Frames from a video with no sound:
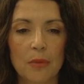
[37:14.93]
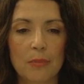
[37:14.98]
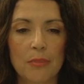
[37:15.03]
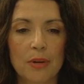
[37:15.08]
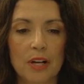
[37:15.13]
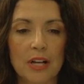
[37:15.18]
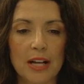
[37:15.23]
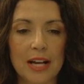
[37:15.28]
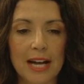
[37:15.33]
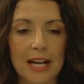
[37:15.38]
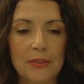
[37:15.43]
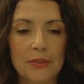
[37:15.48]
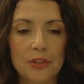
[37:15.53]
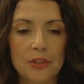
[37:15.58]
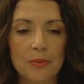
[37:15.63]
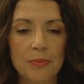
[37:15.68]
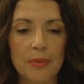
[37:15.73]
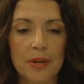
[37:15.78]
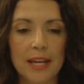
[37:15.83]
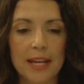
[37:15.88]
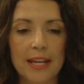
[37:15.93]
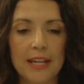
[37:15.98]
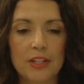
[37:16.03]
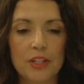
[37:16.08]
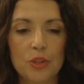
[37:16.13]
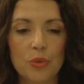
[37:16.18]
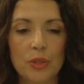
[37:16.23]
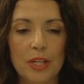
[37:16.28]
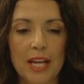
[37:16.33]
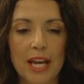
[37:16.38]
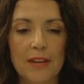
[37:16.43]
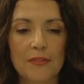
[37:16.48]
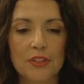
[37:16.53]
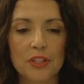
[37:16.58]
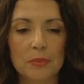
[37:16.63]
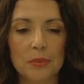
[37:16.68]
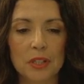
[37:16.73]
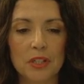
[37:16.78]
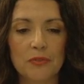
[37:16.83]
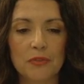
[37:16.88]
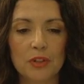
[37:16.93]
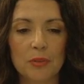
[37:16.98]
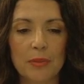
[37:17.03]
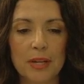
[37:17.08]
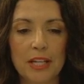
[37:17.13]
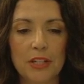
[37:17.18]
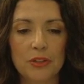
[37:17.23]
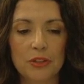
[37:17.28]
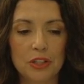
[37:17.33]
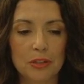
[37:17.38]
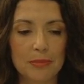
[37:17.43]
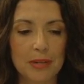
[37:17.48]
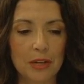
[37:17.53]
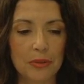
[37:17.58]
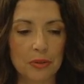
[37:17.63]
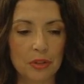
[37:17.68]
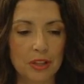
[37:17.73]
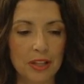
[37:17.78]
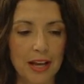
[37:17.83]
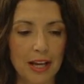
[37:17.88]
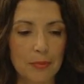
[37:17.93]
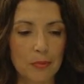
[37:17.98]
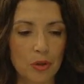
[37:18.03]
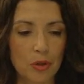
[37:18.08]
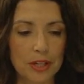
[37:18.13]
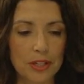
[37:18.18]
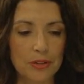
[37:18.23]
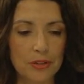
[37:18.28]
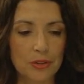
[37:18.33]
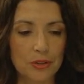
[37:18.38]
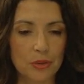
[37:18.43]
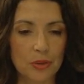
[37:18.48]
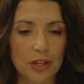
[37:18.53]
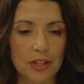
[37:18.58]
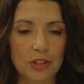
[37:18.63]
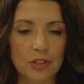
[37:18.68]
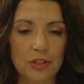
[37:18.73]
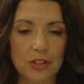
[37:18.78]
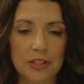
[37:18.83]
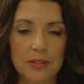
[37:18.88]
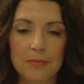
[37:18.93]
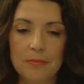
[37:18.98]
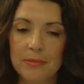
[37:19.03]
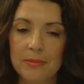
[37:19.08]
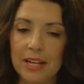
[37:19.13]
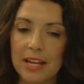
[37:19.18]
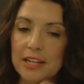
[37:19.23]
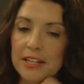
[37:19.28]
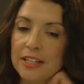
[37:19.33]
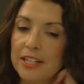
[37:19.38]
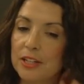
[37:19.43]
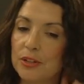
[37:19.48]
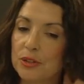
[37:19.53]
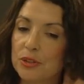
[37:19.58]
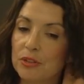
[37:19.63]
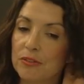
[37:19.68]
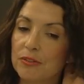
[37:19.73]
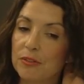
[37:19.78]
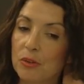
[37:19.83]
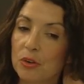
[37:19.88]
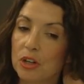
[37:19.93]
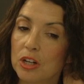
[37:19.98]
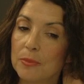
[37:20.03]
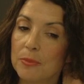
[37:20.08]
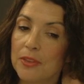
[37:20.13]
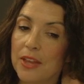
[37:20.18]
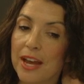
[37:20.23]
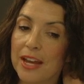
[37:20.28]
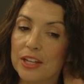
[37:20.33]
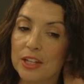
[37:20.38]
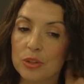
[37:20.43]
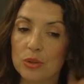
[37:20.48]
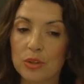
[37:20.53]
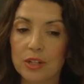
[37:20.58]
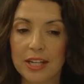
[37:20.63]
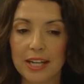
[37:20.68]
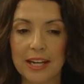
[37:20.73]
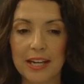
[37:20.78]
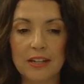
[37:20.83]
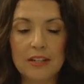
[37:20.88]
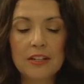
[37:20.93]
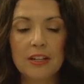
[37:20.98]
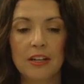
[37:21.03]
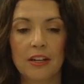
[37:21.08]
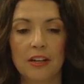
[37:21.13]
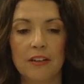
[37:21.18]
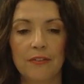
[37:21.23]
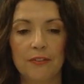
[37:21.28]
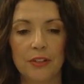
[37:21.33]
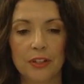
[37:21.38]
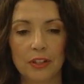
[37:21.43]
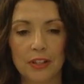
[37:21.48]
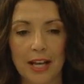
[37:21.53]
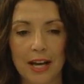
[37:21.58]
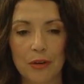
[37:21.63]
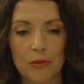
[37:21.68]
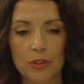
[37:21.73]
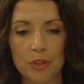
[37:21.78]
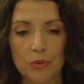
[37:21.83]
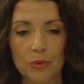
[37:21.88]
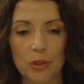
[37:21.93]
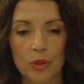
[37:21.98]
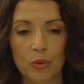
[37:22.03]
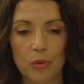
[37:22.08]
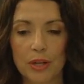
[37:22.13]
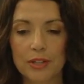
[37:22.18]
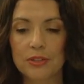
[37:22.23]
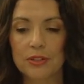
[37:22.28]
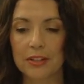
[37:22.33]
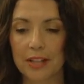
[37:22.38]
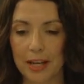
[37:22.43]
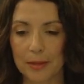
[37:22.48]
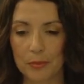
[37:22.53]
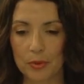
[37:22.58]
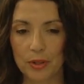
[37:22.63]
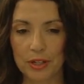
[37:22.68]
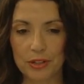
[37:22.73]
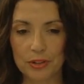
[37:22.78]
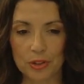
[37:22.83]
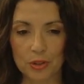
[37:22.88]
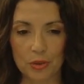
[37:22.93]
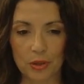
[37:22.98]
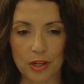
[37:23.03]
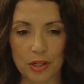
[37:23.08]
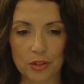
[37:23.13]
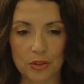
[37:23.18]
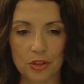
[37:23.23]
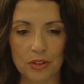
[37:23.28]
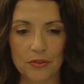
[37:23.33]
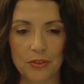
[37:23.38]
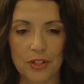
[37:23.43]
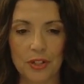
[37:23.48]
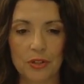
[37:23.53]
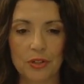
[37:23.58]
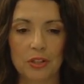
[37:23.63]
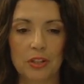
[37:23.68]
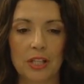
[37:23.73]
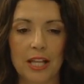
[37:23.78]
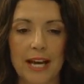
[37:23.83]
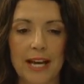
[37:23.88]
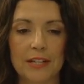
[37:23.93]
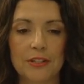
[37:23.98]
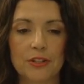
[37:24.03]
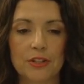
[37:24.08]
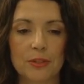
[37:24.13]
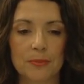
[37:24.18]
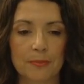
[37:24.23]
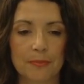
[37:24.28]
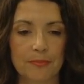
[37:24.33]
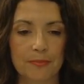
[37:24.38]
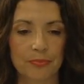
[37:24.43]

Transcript: But on this page, we have some information about the library instruction, and here's a form that you can fill out to request library instruction for your class.